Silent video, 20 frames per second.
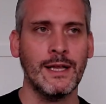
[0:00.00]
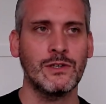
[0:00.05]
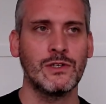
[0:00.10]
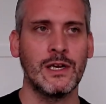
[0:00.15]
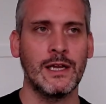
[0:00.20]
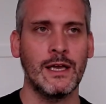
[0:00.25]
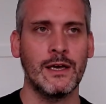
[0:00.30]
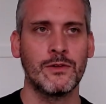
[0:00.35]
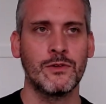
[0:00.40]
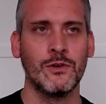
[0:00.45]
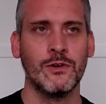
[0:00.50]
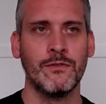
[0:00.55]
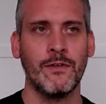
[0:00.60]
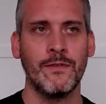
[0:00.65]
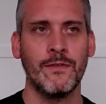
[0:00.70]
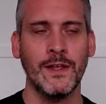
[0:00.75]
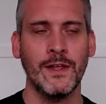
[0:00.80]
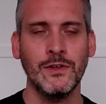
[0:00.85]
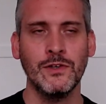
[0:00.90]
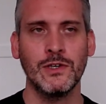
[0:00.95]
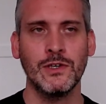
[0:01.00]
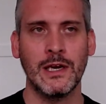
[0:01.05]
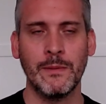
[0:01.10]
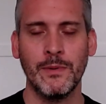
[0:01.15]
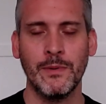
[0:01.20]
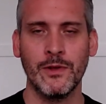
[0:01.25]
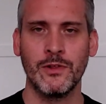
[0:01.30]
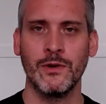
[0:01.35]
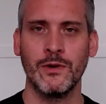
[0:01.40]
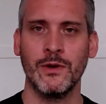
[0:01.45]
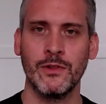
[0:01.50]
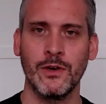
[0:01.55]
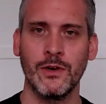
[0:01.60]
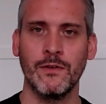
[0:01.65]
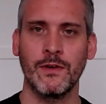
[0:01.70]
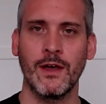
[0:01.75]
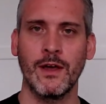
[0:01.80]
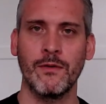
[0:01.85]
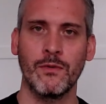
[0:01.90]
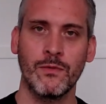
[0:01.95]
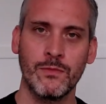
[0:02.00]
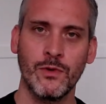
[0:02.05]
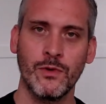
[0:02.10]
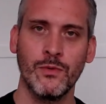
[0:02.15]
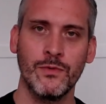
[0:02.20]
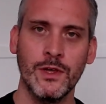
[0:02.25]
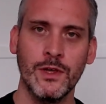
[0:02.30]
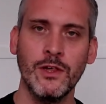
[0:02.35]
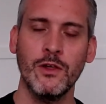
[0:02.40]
actually I sort of eventually put two and two together and thought,